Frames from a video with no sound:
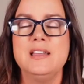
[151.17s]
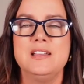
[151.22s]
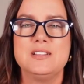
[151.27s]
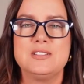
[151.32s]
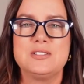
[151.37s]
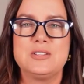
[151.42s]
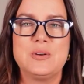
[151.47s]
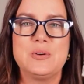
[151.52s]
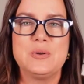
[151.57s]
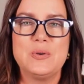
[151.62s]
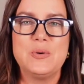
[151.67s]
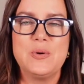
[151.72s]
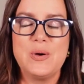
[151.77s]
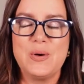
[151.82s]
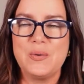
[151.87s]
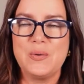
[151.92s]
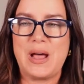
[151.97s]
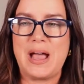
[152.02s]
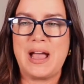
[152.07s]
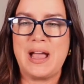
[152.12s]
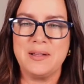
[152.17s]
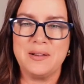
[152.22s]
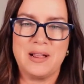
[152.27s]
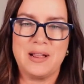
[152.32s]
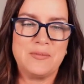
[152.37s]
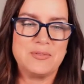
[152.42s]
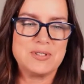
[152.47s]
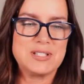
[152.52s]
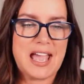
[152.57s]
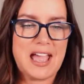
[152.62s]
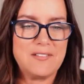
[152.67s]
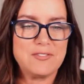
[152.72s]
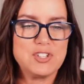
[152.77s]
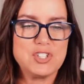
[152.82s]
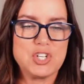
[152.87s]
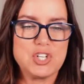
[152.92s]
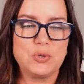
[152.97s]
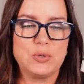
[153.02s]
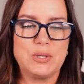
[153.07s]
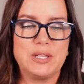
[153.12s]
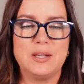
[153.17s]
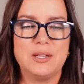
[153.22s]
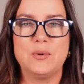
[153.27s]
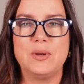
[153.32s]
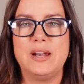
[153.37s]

So I was half joking